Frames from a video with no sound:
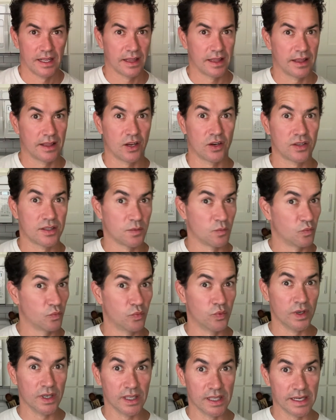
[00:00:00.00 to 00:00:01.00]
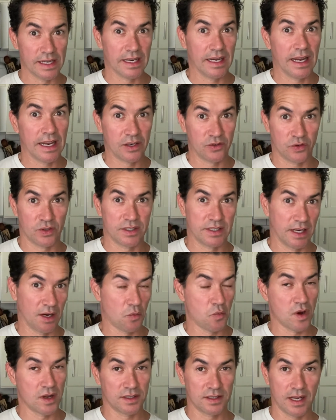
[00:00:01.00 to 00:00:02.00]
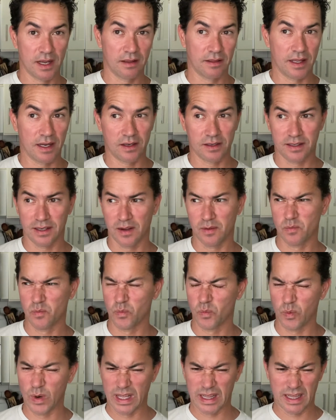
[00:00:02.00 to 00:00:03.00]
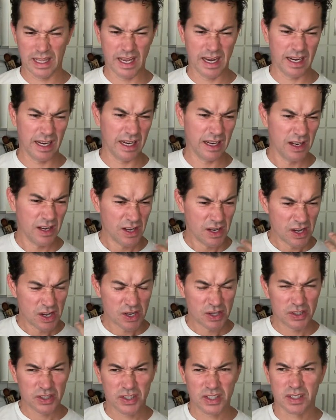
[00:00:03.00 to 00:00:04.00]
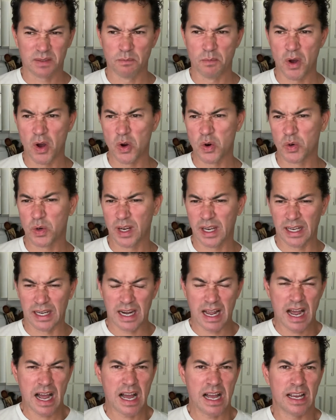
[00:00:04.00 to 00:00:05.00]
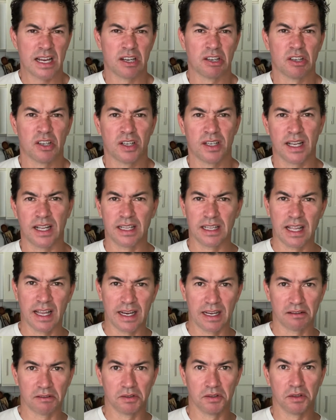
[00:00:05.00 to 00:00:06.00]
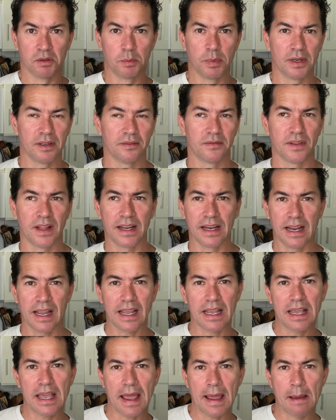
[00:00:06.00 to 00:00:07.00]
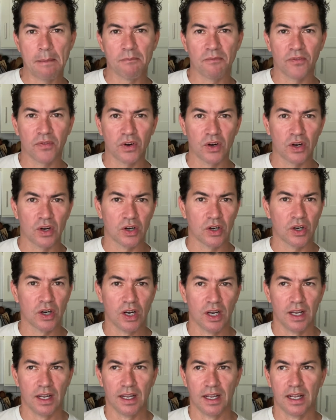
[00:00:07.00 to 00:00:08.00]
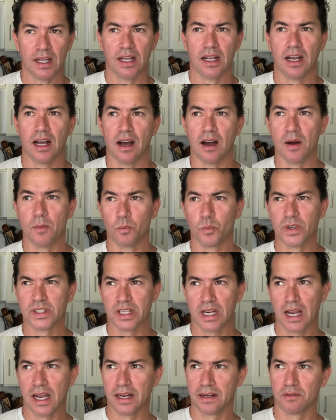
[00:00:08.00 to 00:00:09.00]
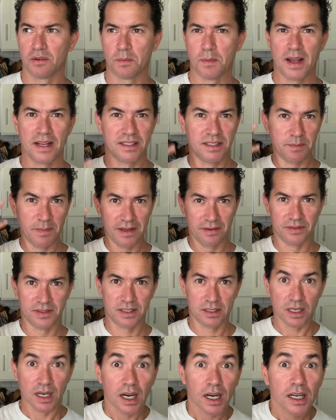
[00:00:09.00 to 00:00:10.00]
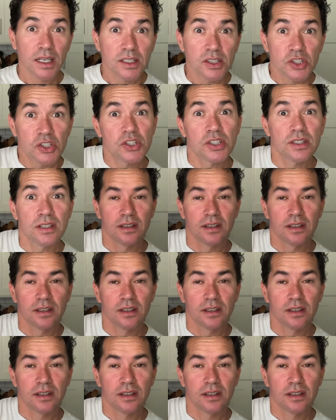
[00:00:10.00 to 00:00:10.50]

there's some really interesting ones out there, some with like smoke and iron and like a little bit of like camphor, which kind of reminds me of scotch.